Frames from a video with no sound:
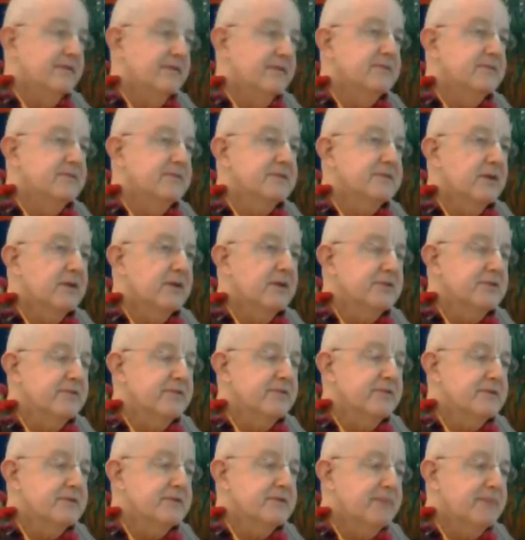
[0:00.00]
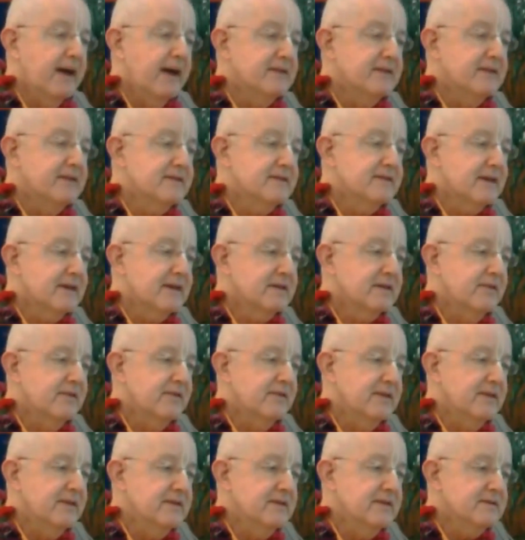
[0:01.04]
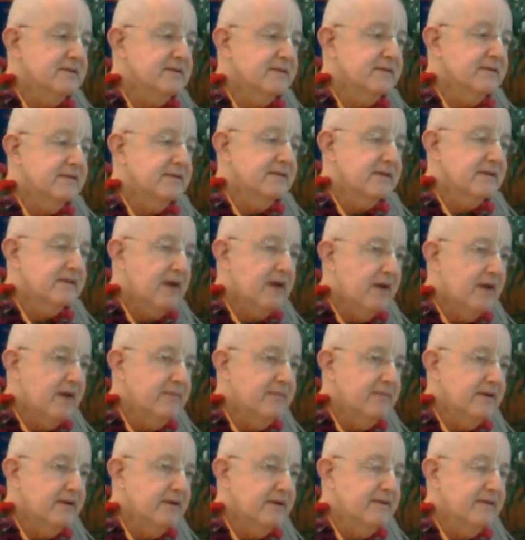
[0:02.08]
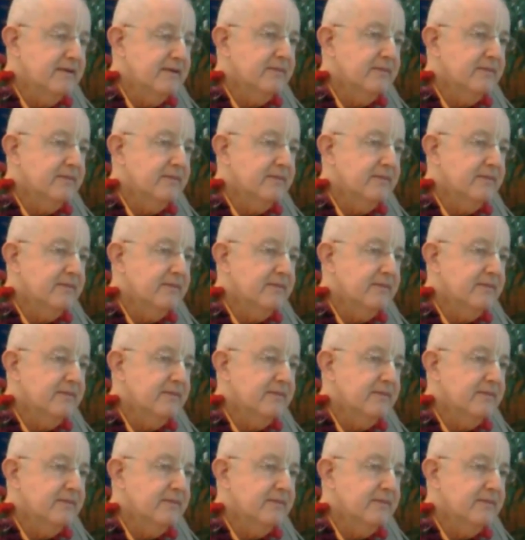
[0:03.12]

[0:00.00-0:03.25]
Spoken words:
result of his past activities, karma,